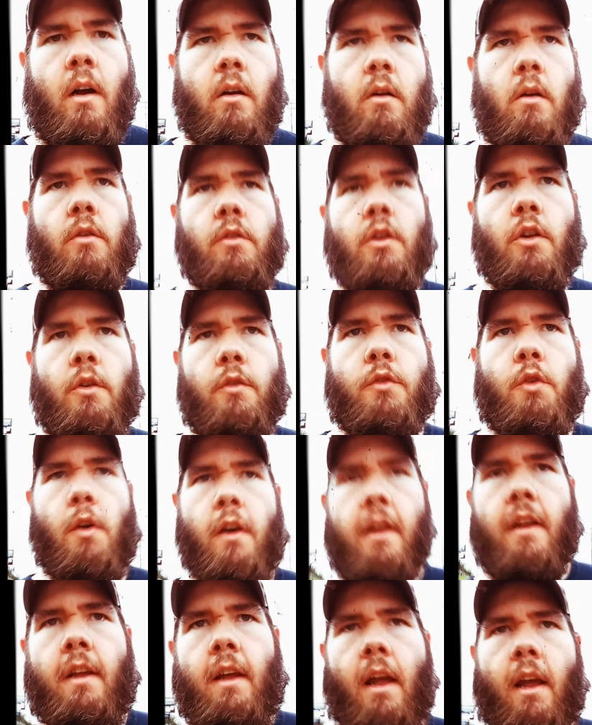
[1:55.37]
I'm going to do
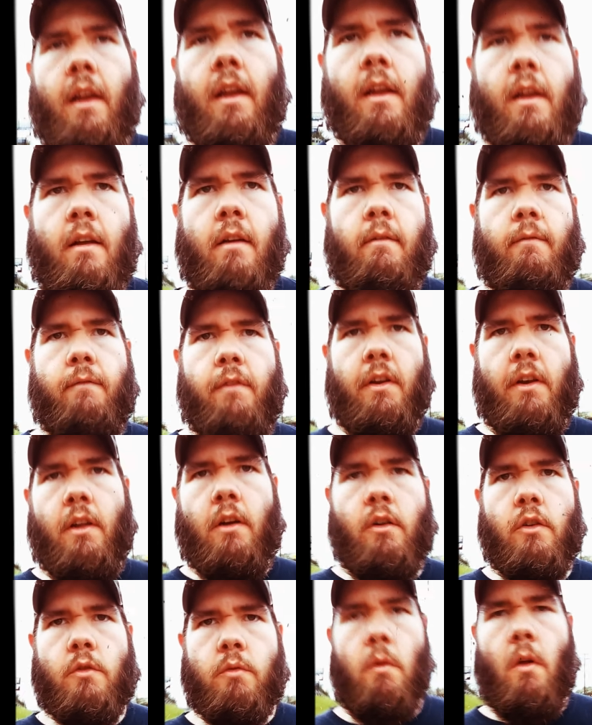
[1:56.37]
3 a.m.
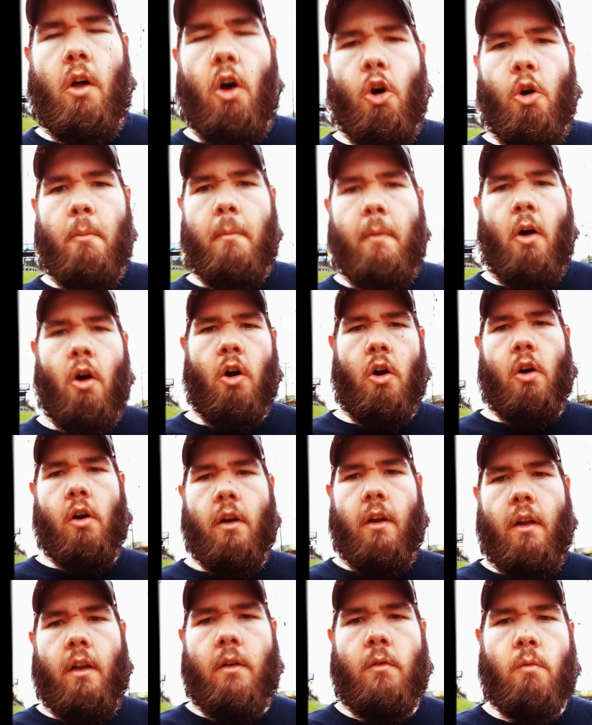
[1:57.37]
videos with Omar
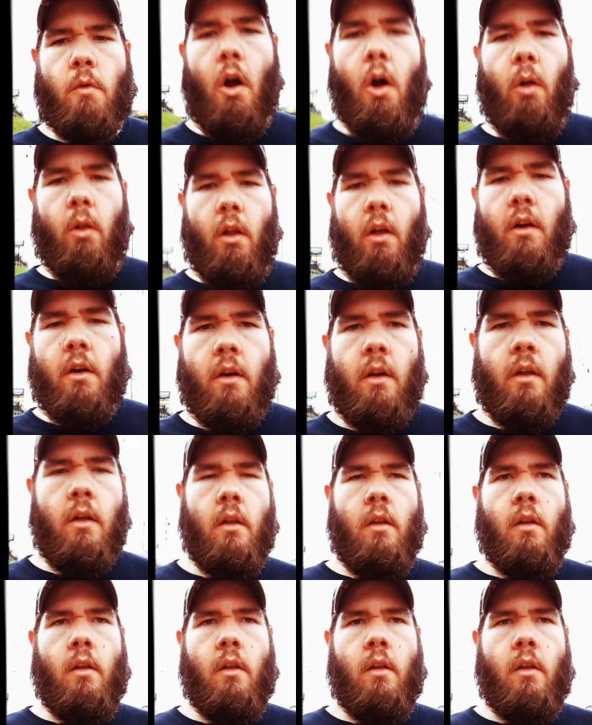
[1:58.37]
and Roland